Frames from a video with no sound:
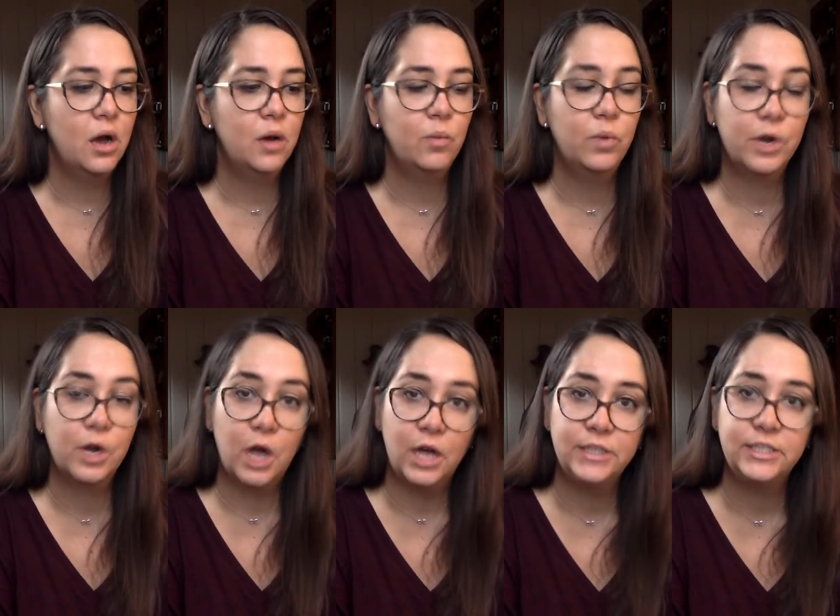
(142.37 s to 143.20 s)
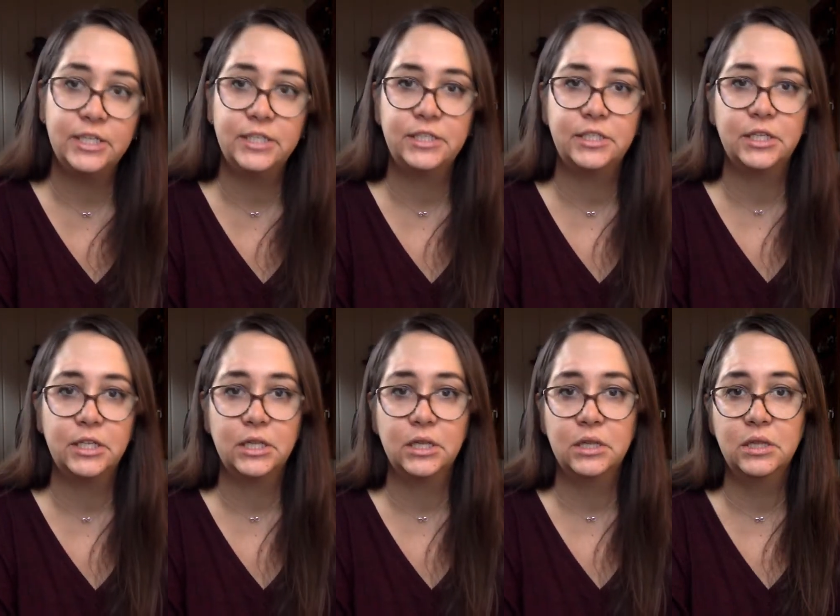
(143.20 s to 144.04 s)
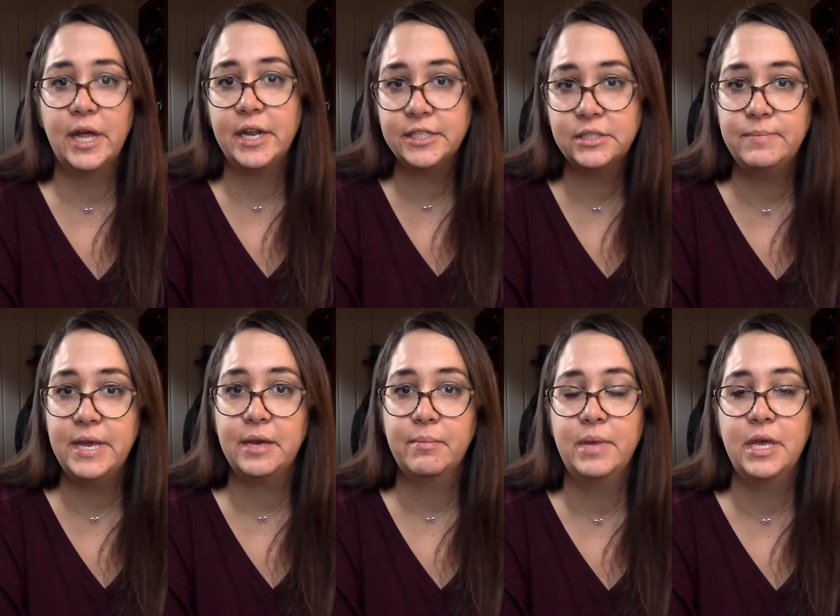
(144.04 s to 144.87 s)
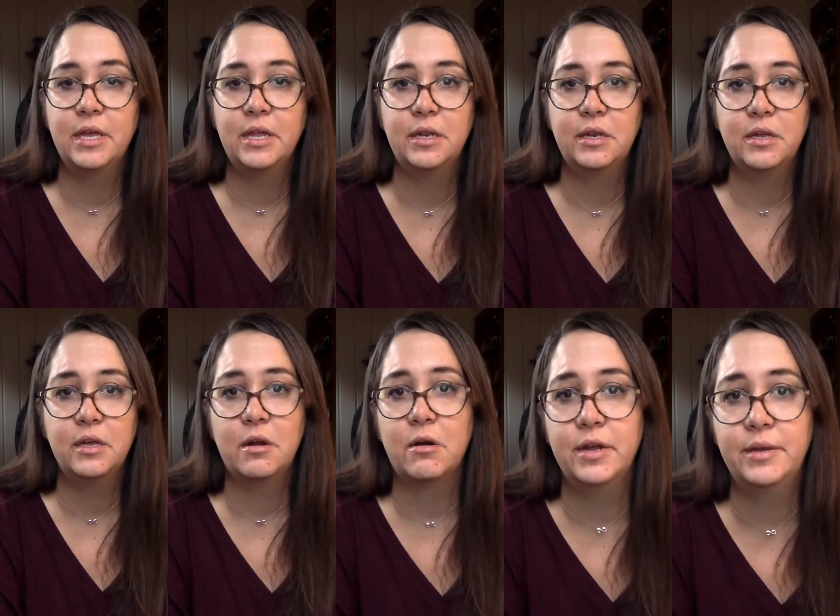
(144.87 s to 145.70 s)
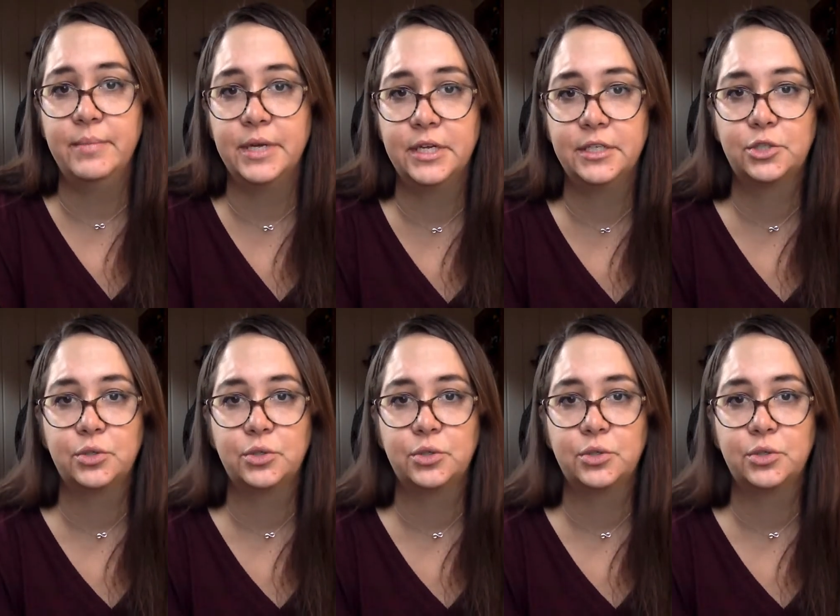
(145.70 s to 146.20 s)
where God says, let us make man in our image,